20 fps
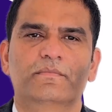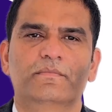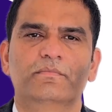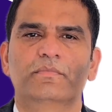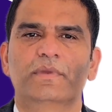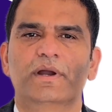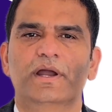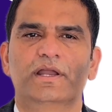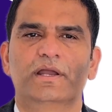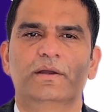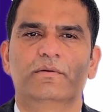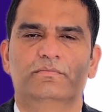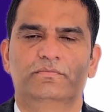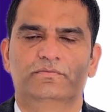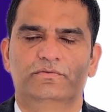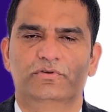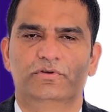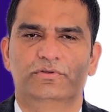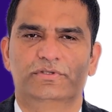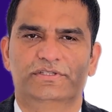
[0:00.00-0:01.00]

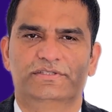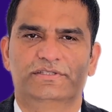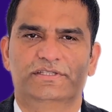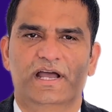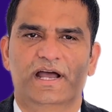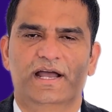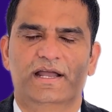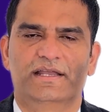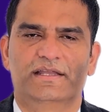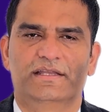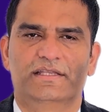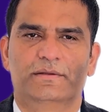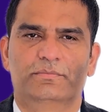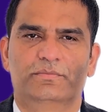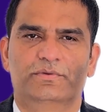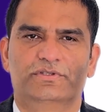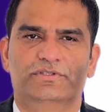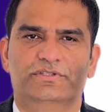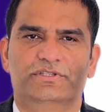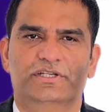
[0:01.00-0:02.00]
Welcome to this guided
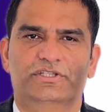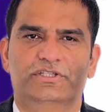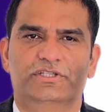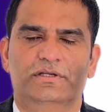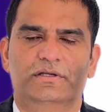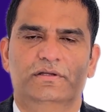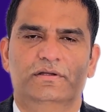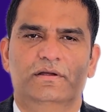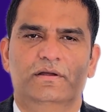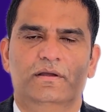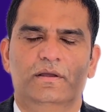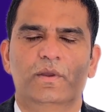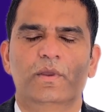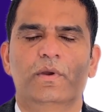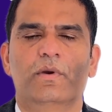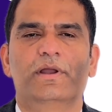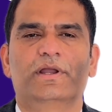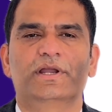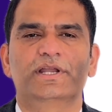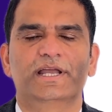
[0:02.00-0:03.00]
demonstration
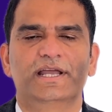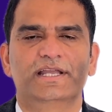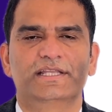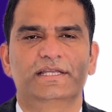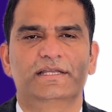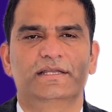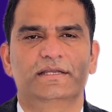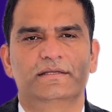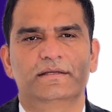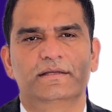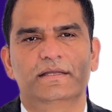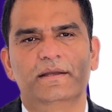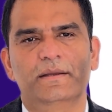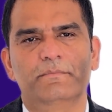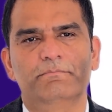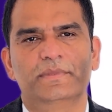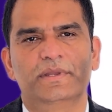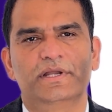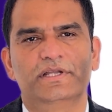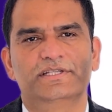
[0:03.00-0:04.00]
on creating a
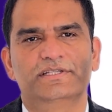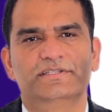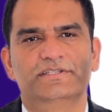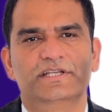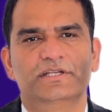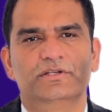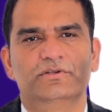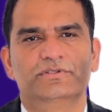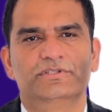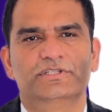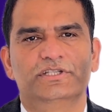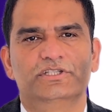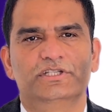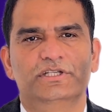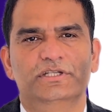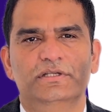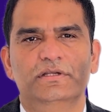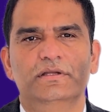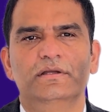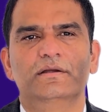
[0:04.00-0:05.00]
purchase
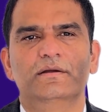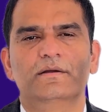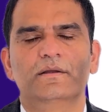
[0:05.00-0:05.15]
requisition